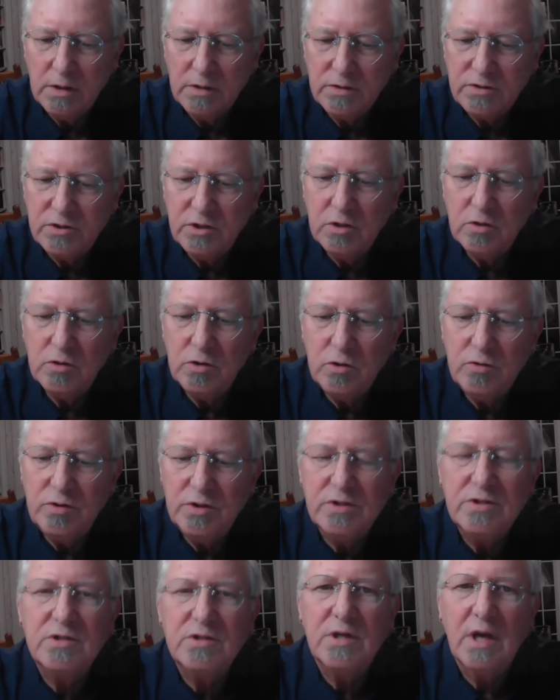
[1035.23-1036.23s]
Still you
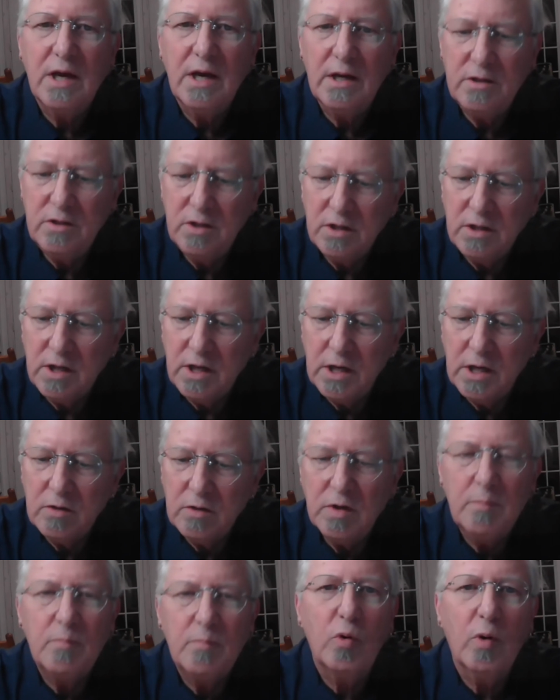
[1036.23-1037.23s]
decide to
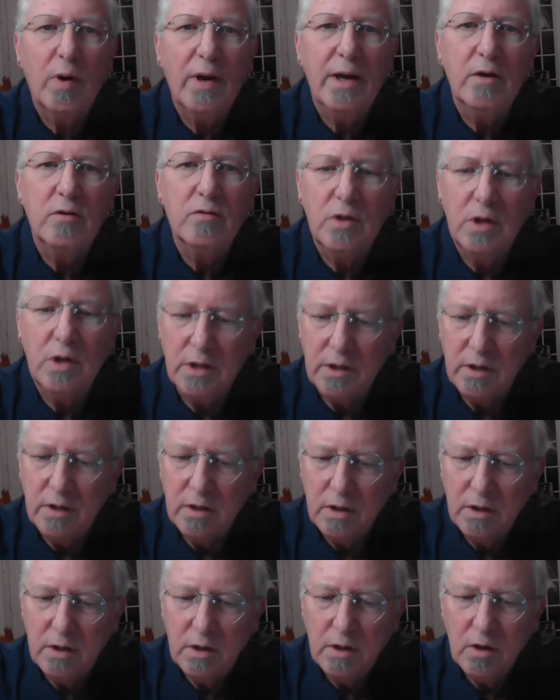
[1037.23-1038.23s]
carry proudly,
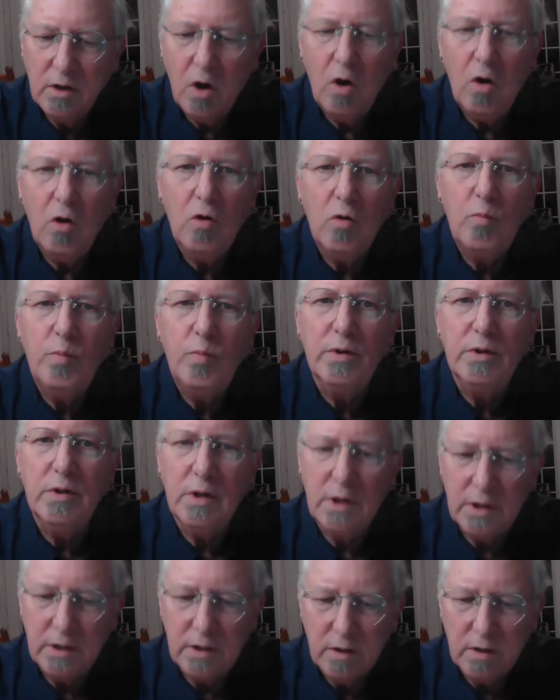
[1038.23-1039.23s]

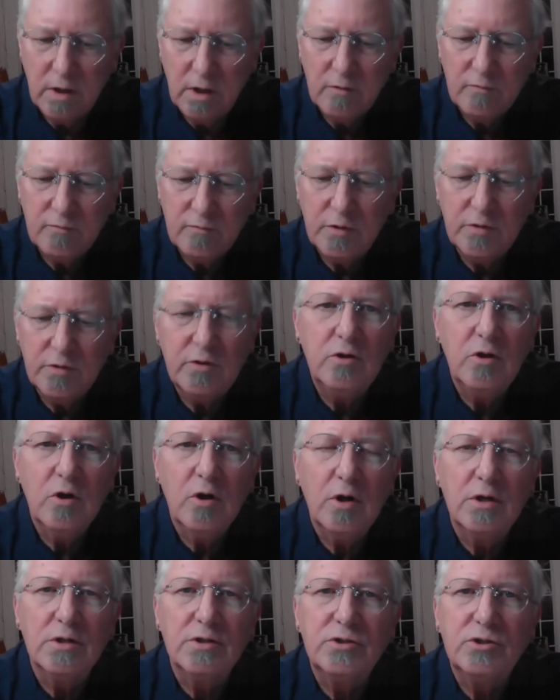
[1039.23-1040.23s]
openly, for the
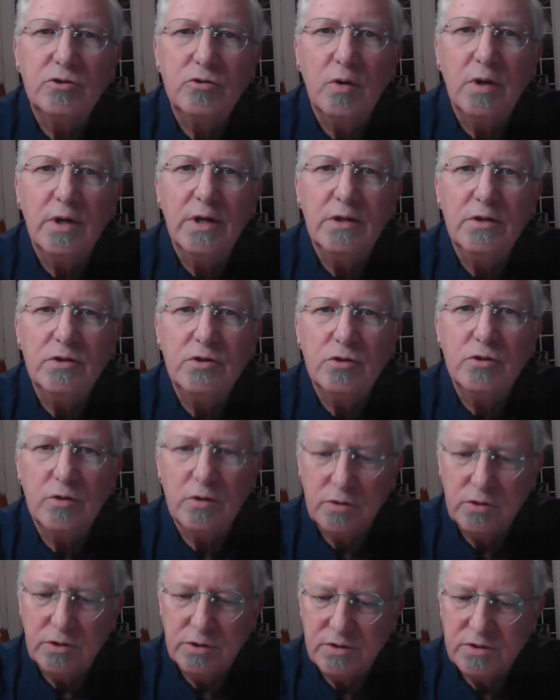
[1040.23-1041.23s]
dark
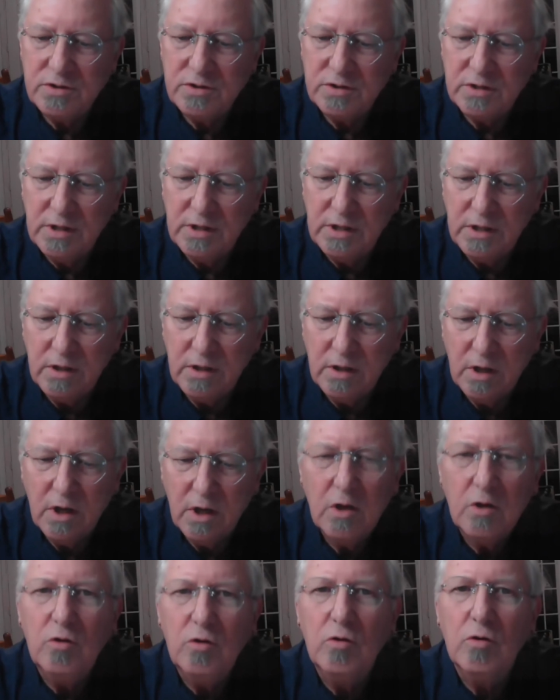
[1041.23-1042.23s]
stranger to see
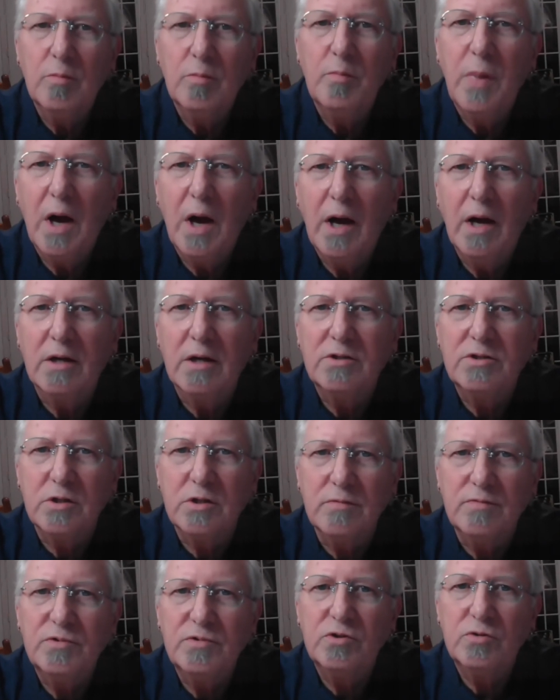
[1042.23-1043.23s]
your
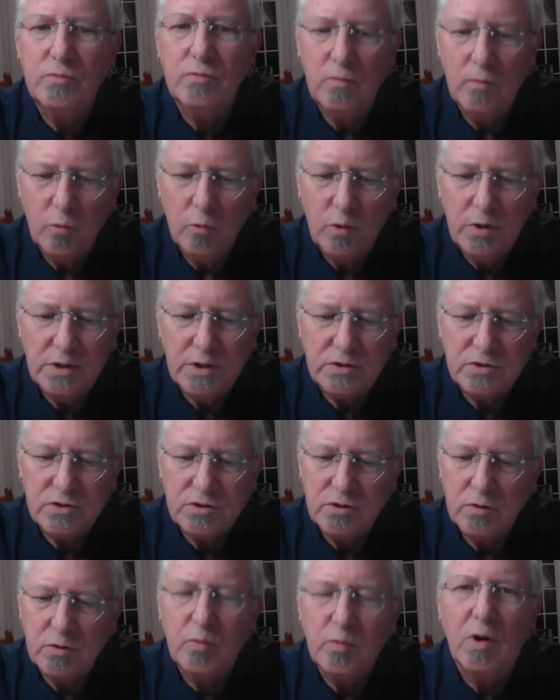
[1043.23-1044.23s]
box of rich
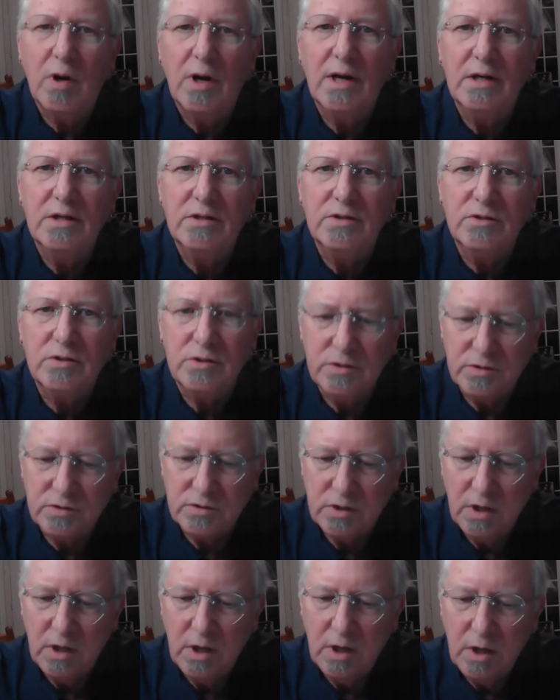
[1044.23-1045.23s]

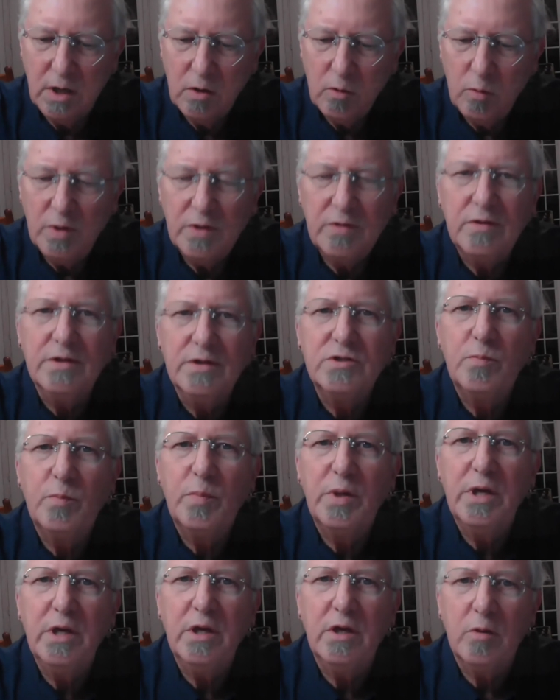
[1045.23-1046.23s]
surprises with its
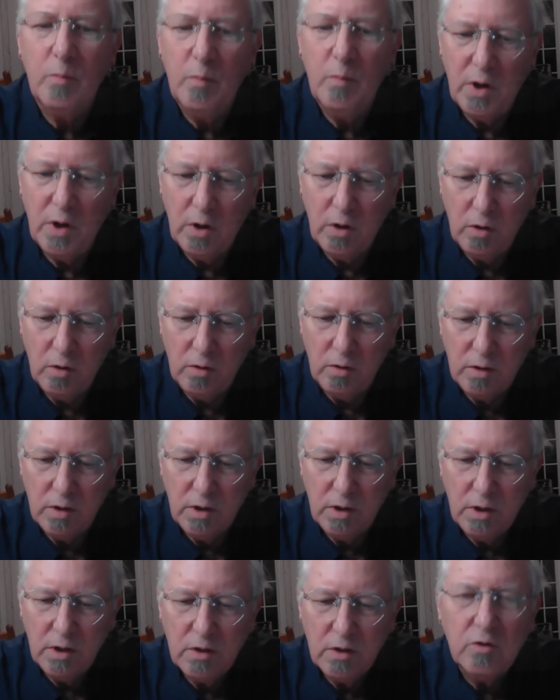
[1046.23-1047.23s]
pink bow,
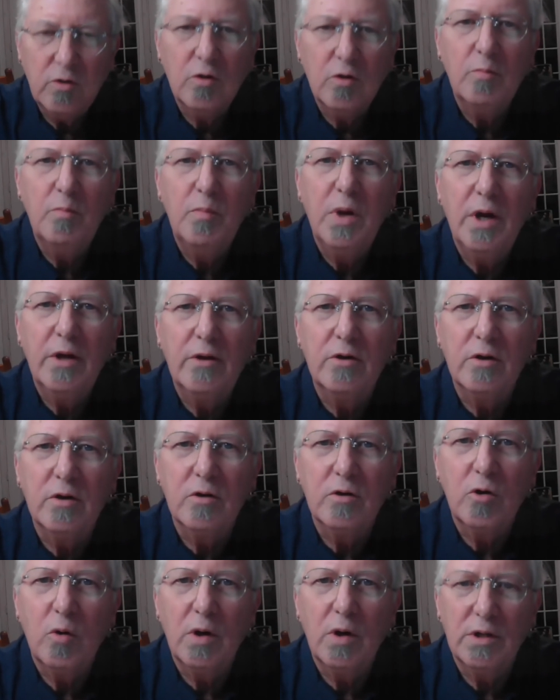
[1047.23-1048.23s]
your
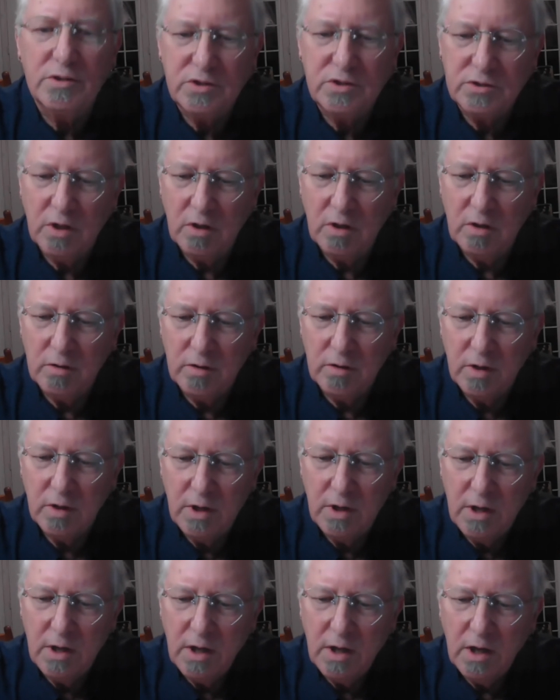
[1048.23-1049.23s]
butter croissant,
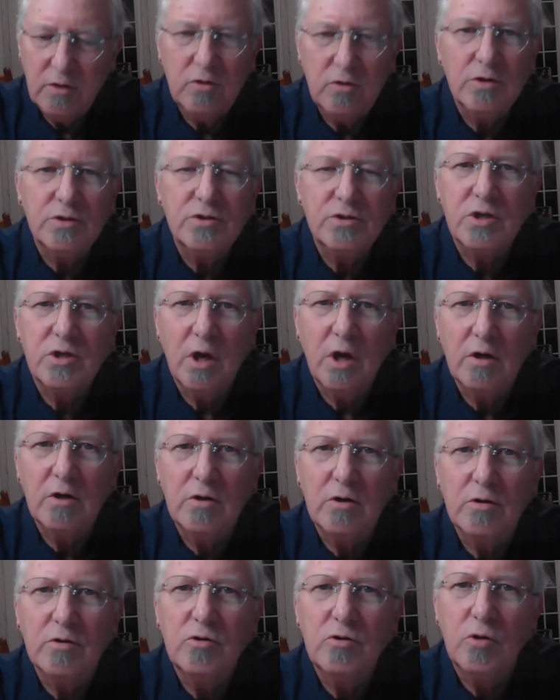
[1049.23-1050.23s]
and your
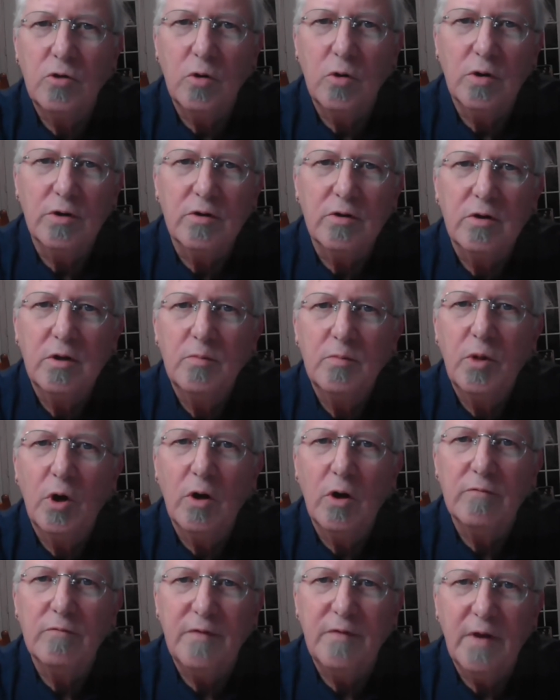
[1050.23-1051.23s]
soccer torte
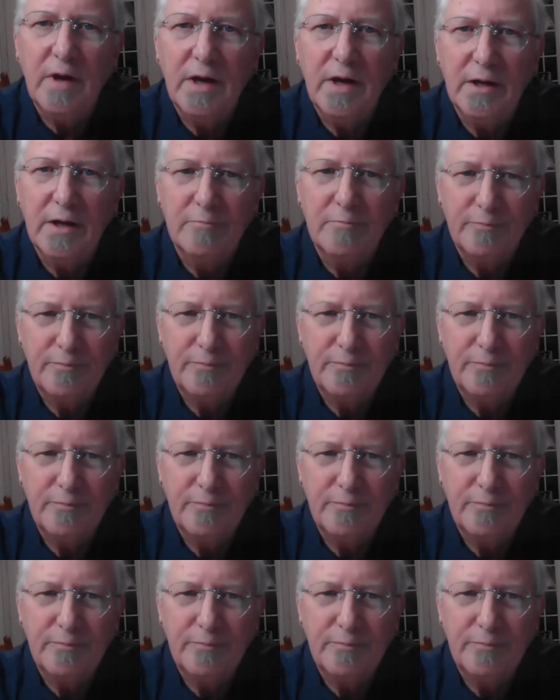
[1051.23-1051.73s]
parfait.